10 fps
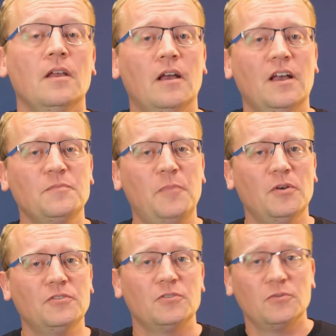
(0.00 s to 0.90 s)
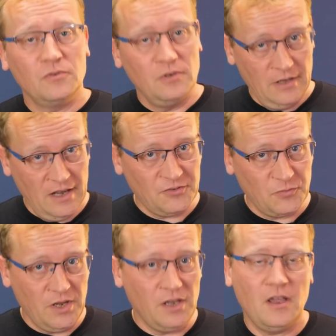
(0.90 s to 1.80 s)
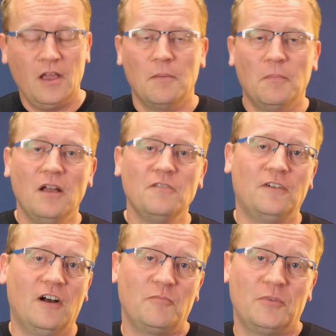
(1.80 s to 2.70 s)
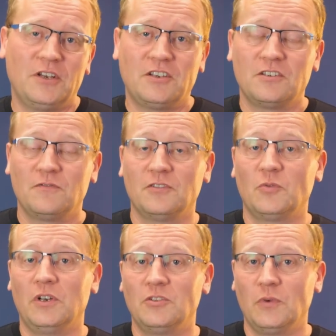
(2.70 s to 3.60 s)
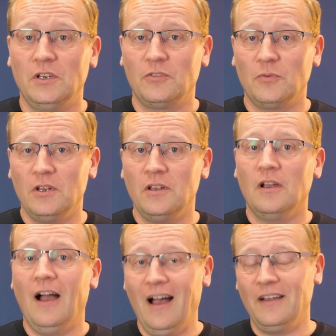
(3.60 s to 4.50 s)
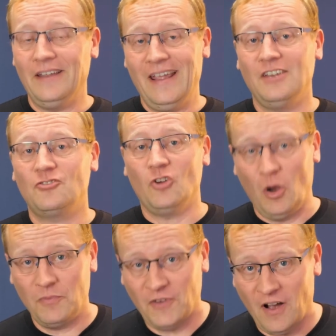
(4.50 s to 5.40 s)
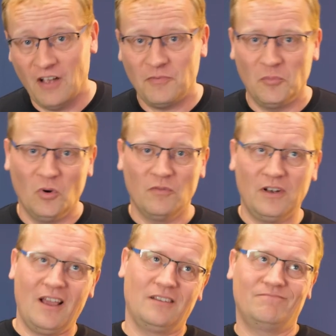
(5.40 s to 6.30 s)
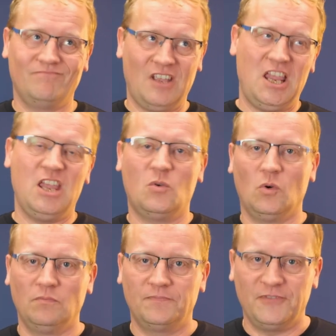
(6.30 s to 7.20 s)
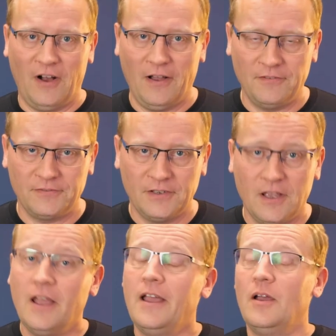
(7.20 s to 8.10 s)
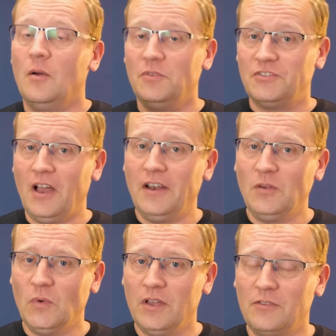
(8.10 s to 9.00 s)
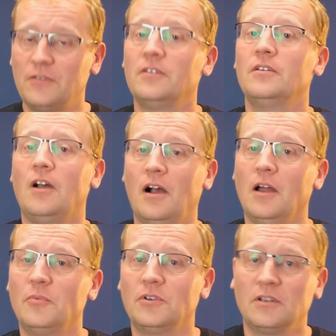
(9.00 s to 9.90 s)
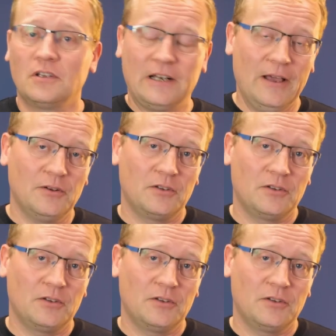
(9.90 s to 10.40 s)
As opposed to last week, my five predictions for 2023 aren't a top five, but more of a like equal five. And we're starting with hybrid cloud